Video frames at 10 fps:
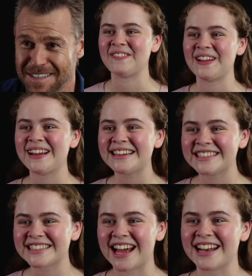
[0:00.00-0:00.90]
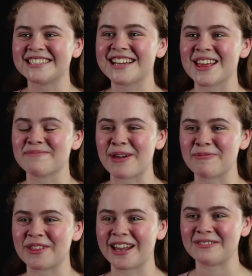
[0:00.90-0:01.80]
When I started telling
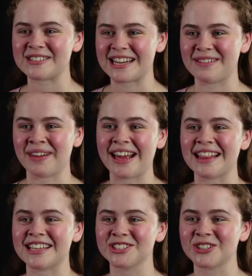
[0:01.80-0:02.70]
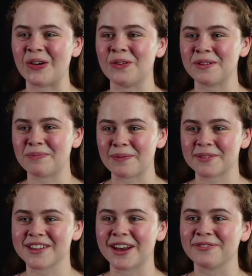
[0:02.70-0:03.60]
people that I was going to be in this show and when
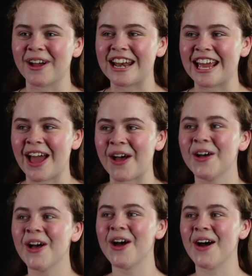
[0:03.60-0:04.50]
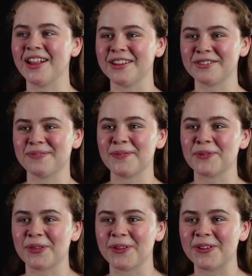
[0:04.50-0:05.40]
people started finding out, a lot of
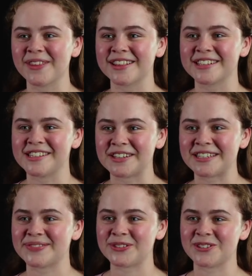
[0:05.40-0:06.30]
people thought that the series would